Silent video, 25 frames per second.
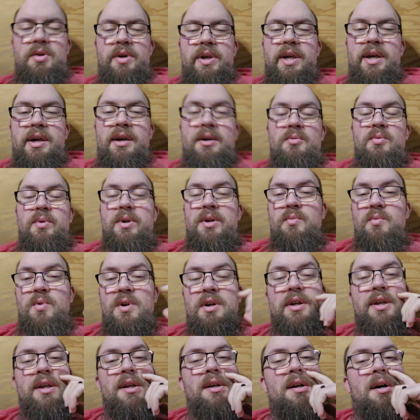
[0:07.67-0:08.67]
Okay, when
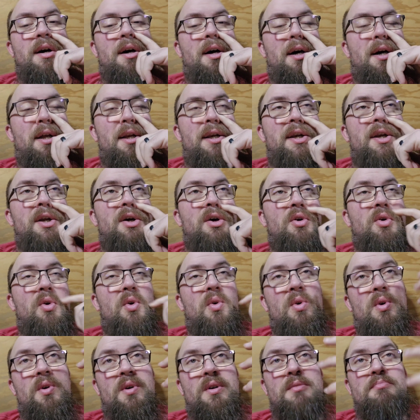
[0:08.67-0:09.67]
working on
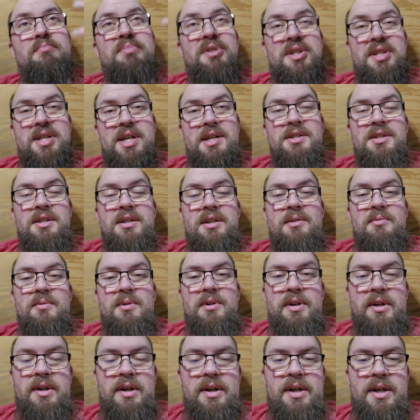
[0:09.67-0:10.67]
or potentially
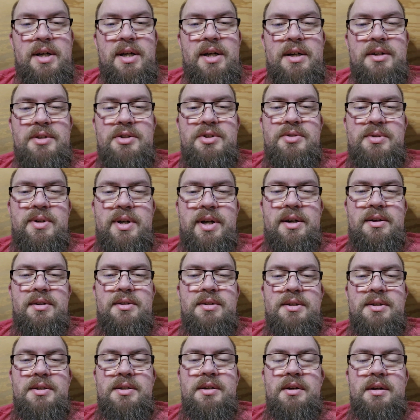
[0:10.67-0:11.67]
working on
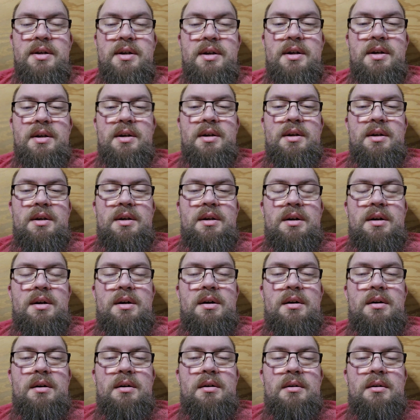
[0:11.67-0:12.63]
triggers, you